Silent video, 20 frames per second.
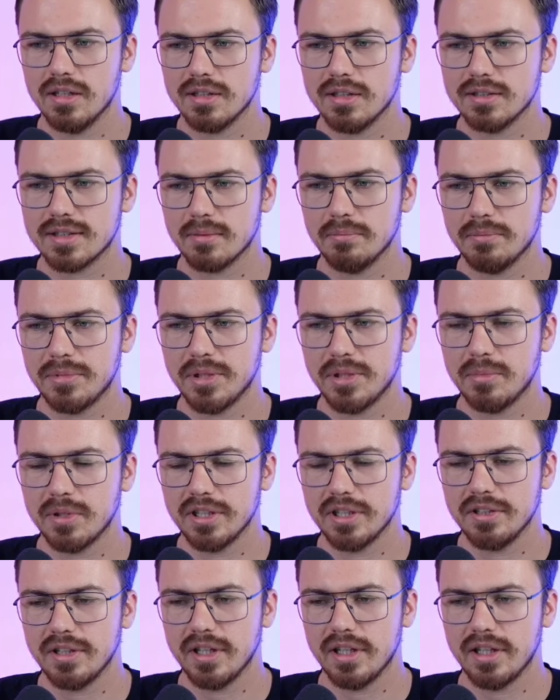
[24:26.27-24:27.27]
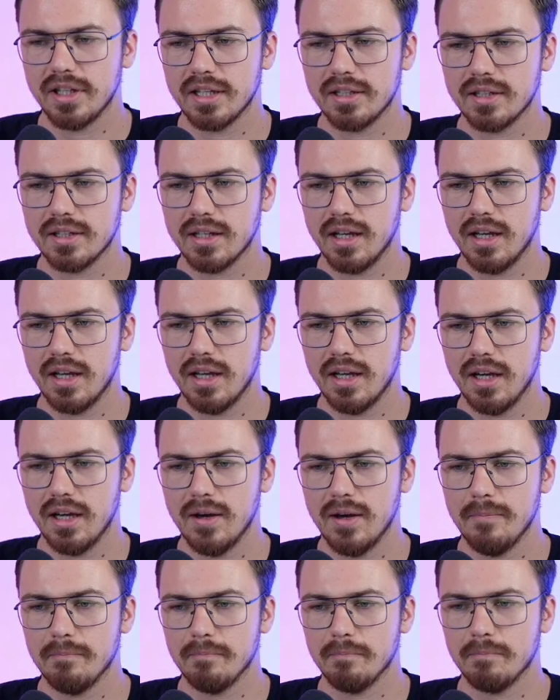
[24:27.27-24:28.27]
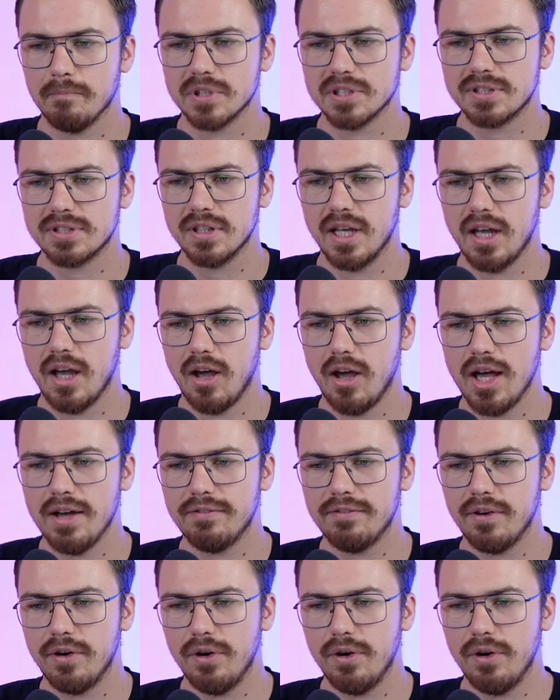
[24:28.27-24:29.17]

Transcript: some people in there that have